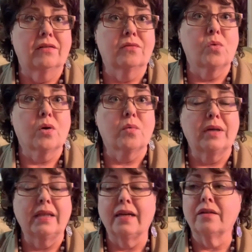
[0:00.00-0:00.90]
where
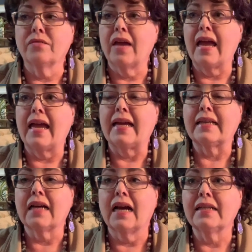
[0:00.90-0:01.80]
we live.
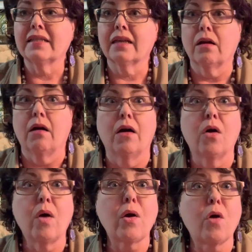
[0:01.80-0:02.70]
And I said,
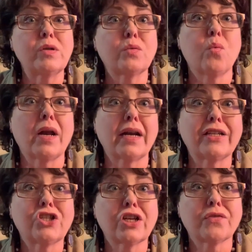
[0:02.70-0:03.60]
oh, I always wanted a
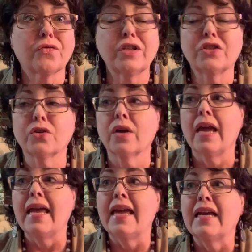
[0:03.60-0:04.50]
chest freezer.
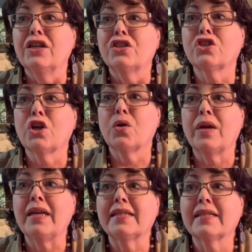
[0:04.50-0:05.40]
So
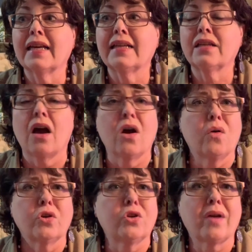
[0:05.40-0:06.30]
he said,
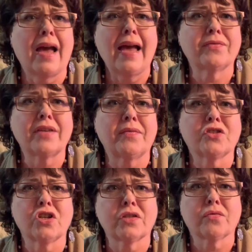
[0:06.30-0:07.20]
oh, you have to have a
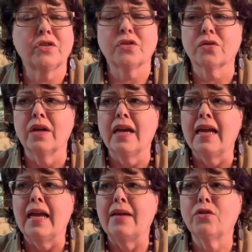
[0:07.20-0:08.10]
chest freezer.
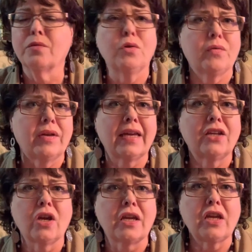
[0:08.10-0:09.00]
If you're moving
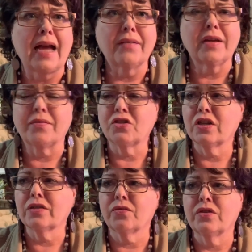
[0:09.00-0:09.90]
in, you have to have a
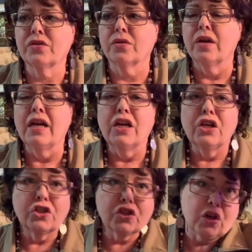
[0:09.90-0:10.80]
chest freezer.
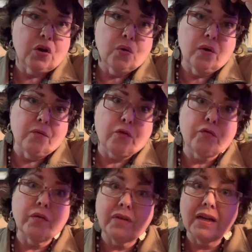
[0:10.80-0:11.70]
So for
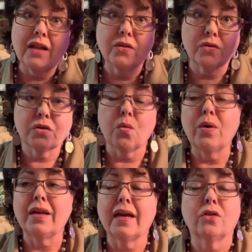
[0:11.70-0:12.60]
$50,
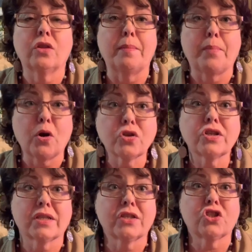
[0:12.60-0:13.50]
we not only
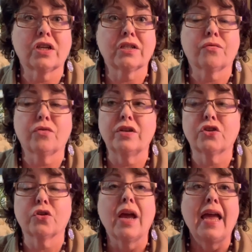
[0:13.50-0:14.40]
purchased this chest
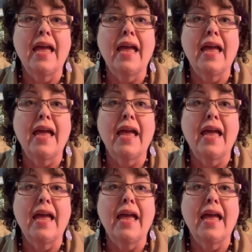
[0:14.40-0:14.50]
freezer,